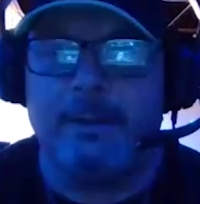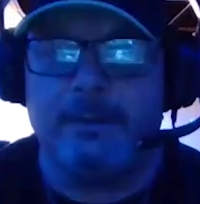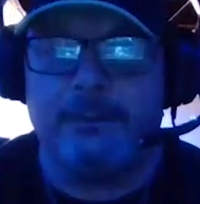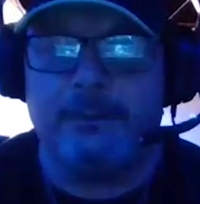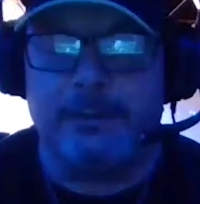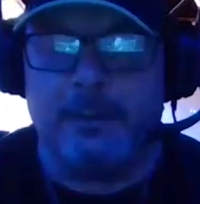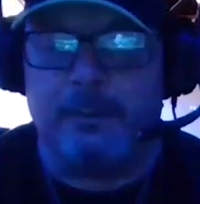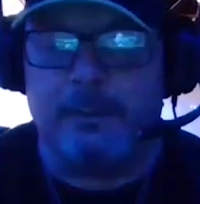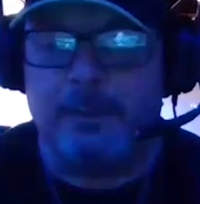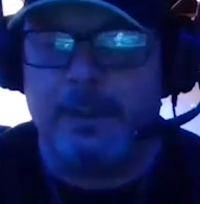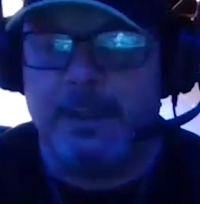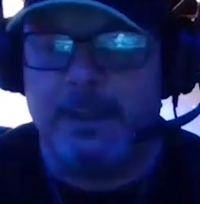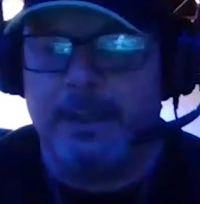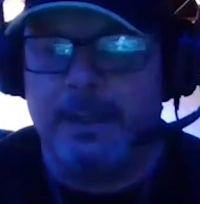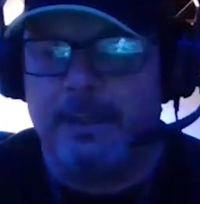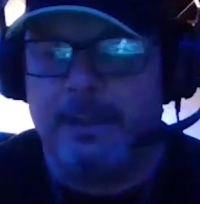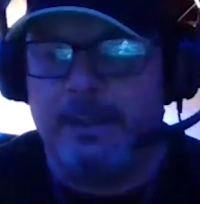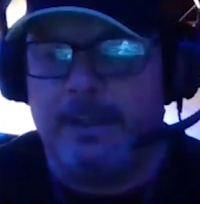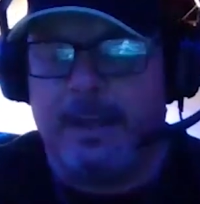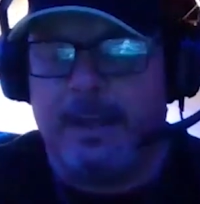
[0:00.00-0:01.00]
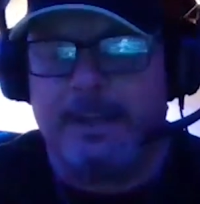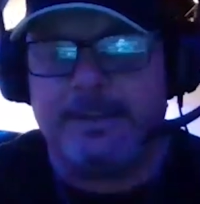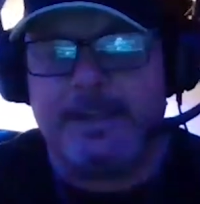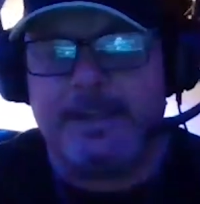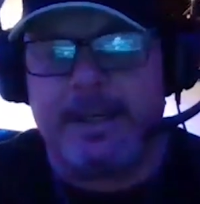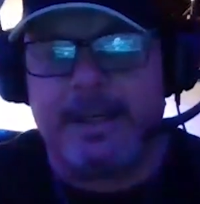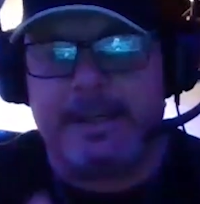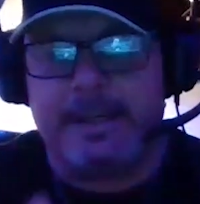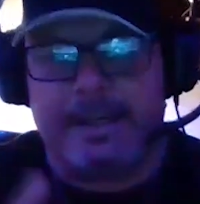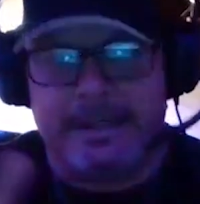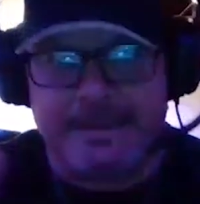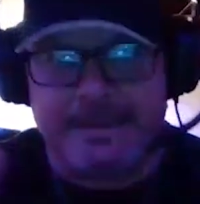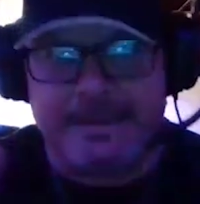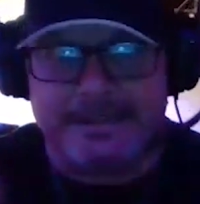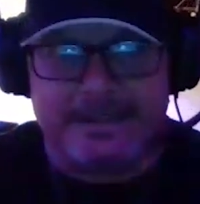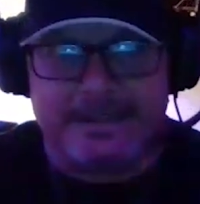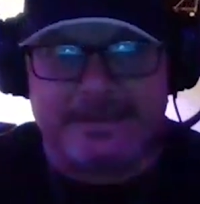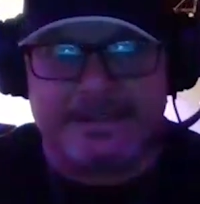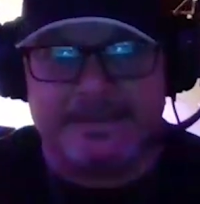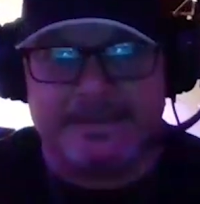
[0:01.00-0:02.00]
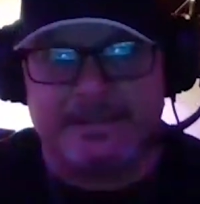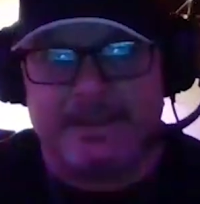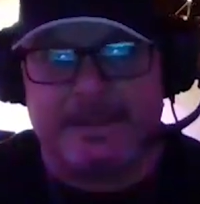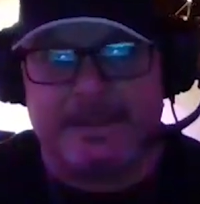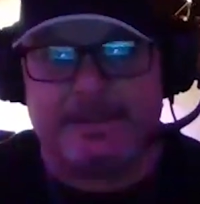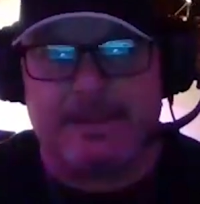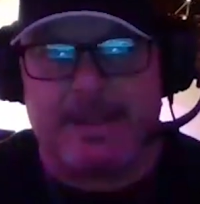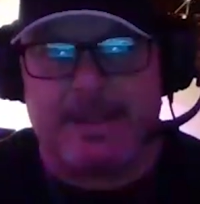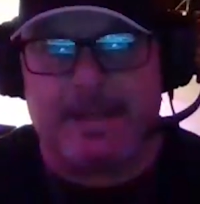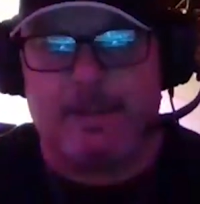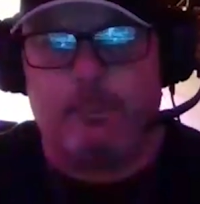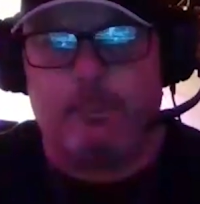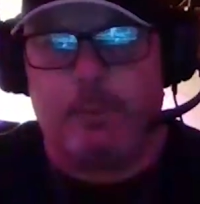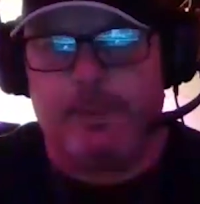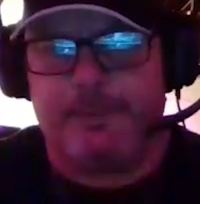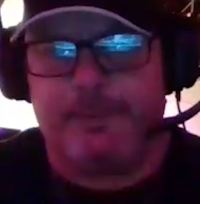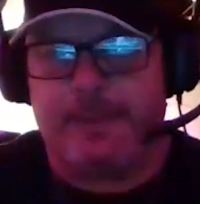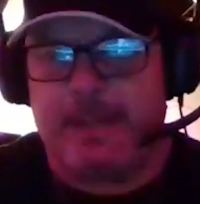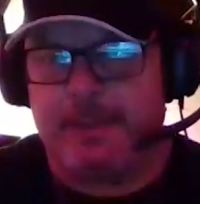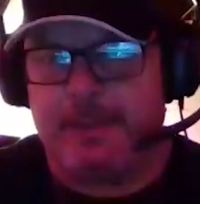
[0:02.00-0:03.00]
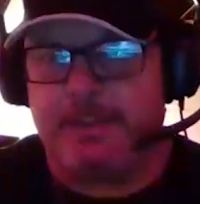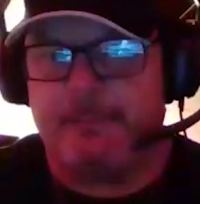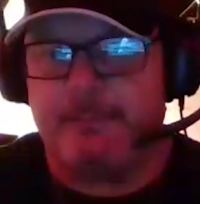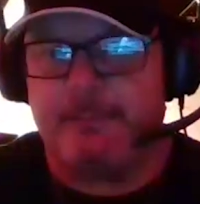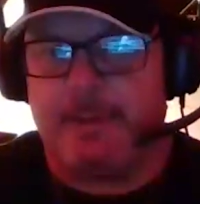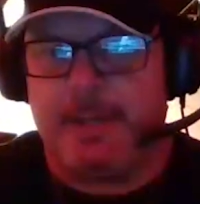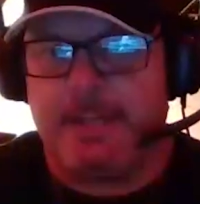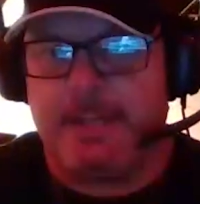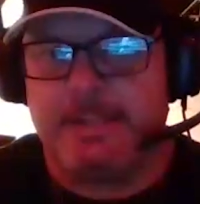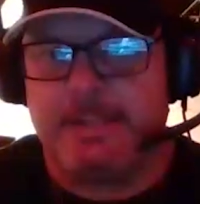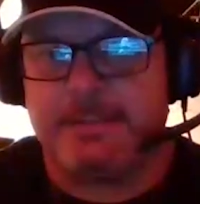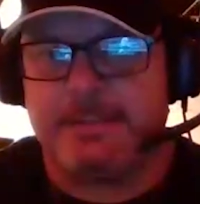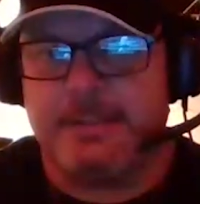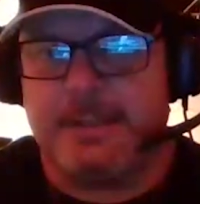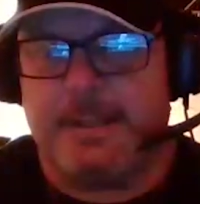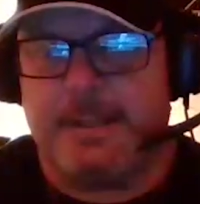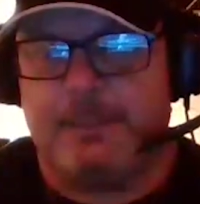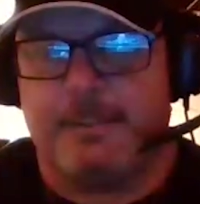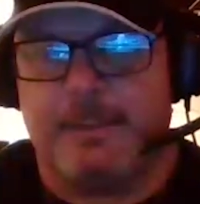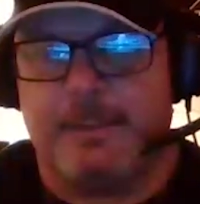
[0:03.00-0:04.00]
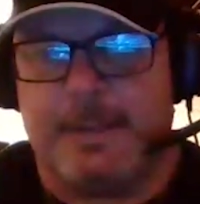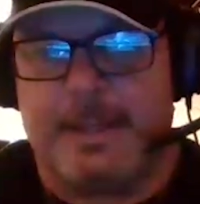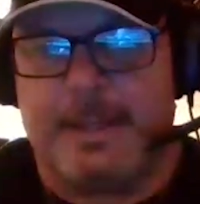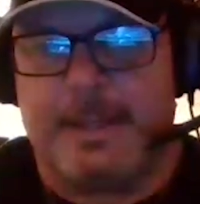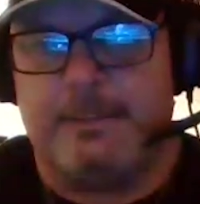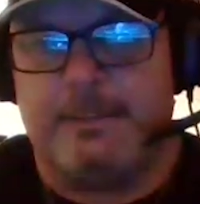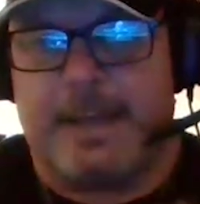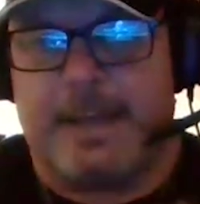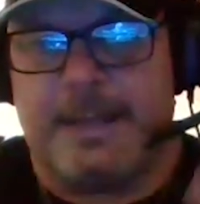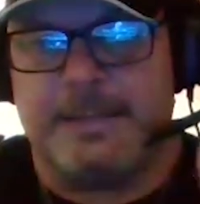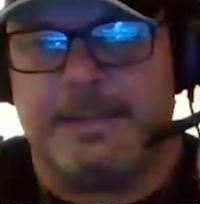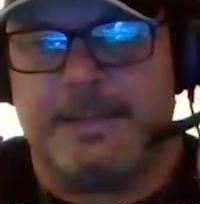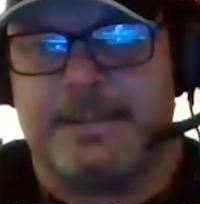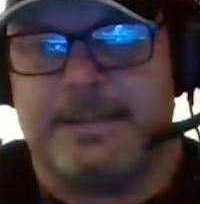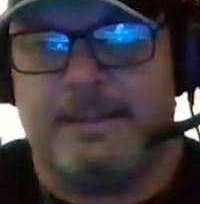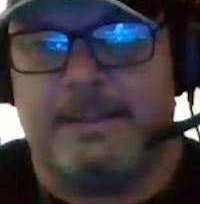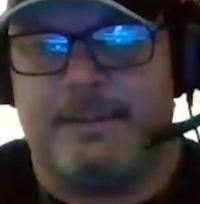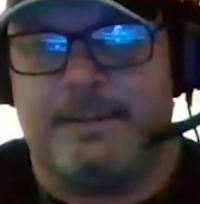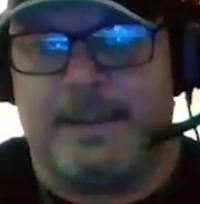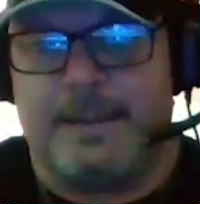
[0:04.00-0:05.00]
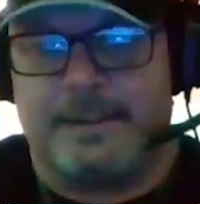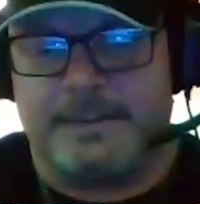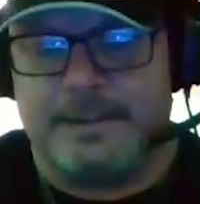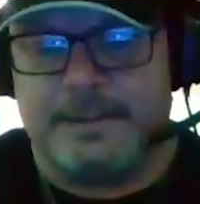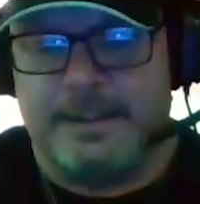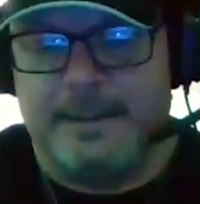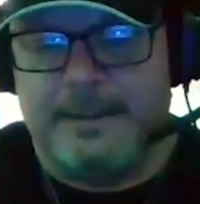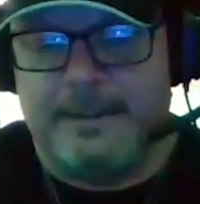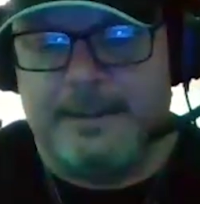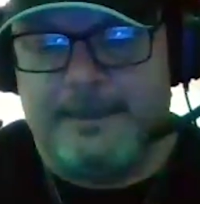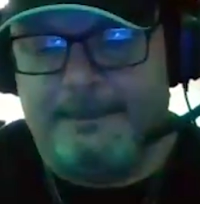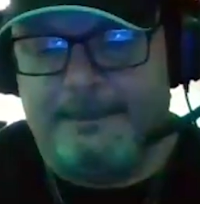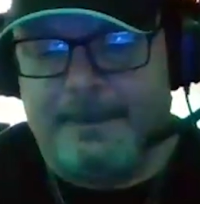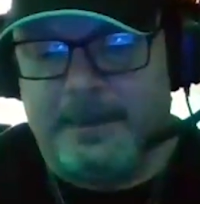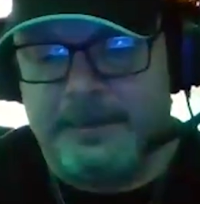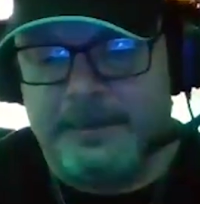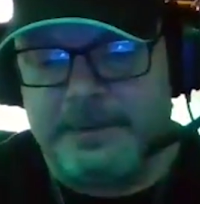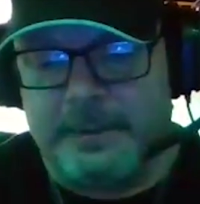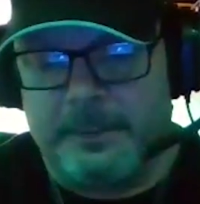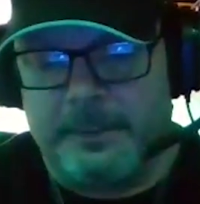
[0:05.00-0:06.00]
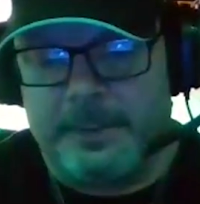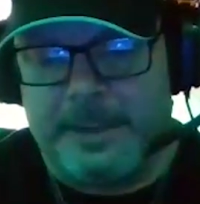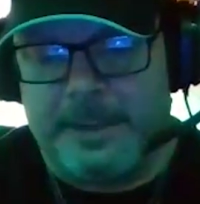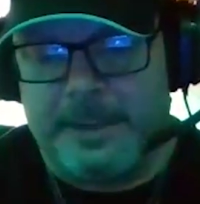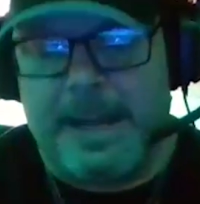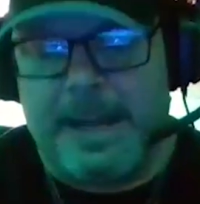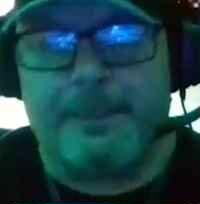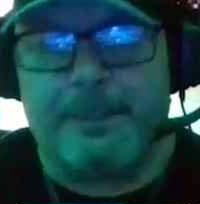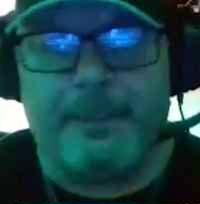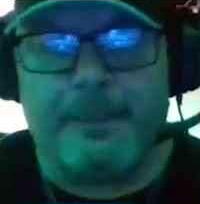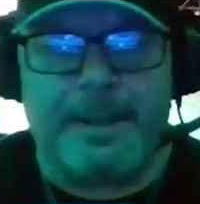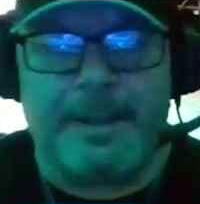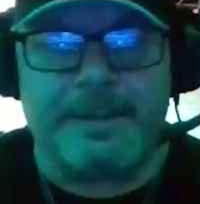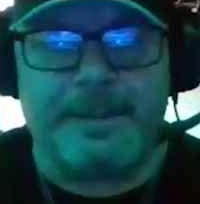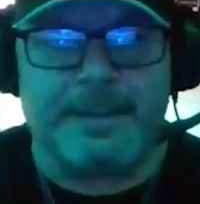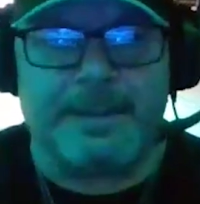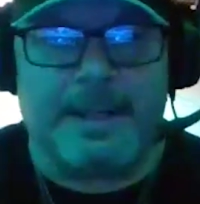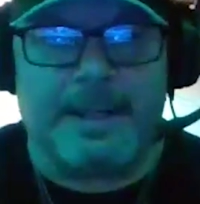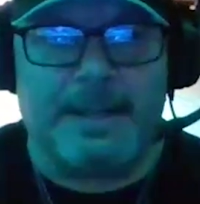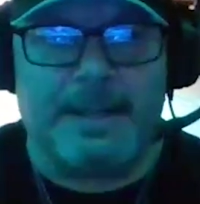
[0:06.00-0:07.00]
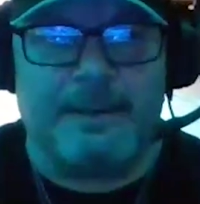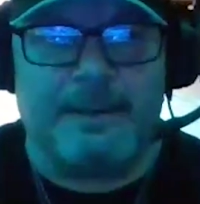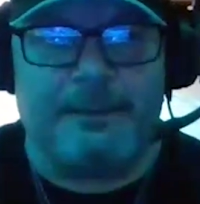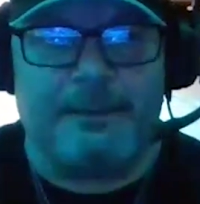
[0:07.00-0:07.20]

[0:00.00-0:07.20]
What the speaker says: So I take instances like that with that device, and I say this. So it operates on a